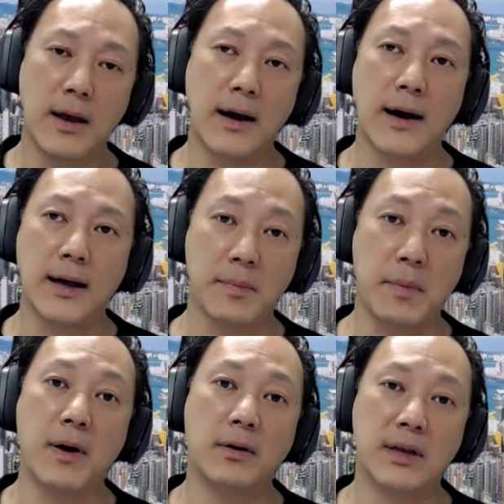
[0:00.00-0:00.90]
uh,
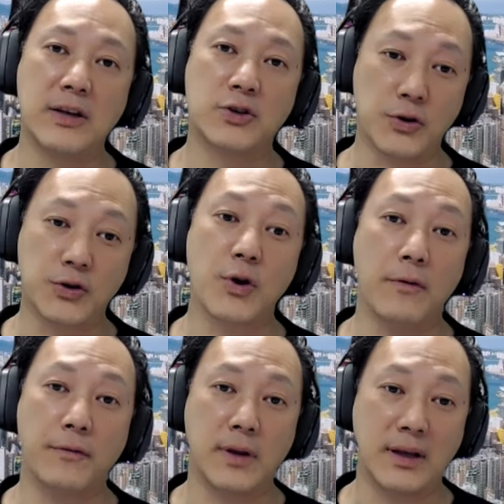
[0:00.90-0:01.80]
capabilities to
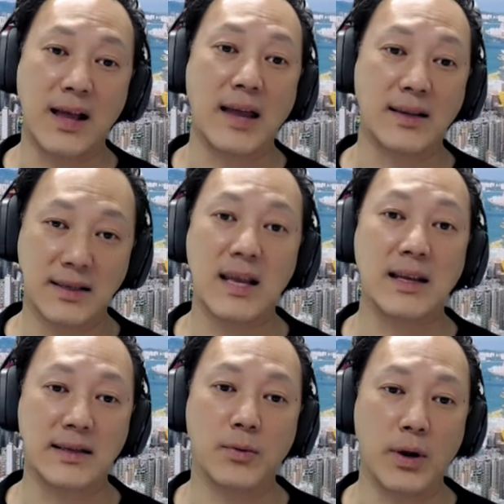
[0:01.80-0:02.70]
serve the client's
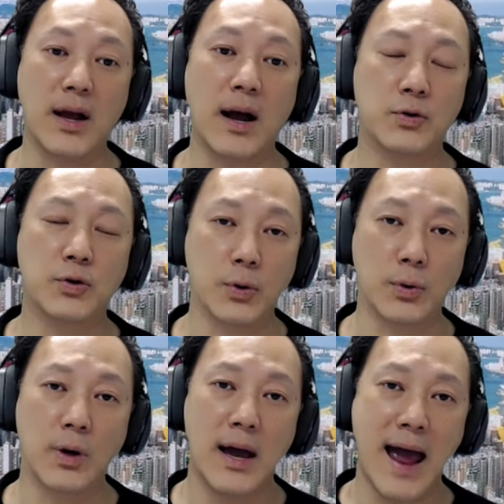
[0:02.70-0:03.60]
needs when it comes to
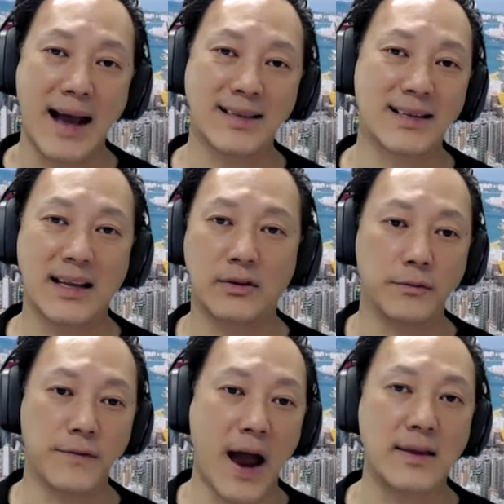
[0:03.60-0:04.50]
accessing to
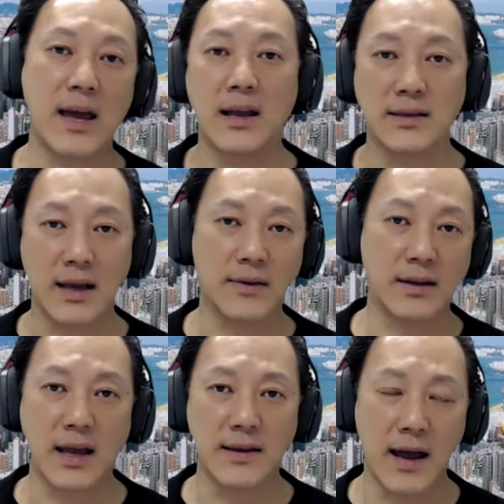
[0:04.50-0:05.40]
finance and
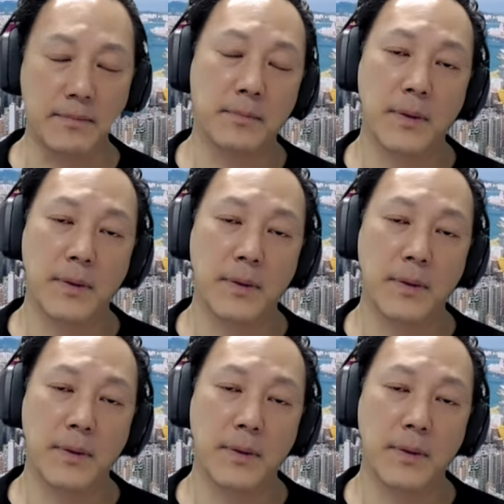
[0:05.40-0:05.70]
things like that.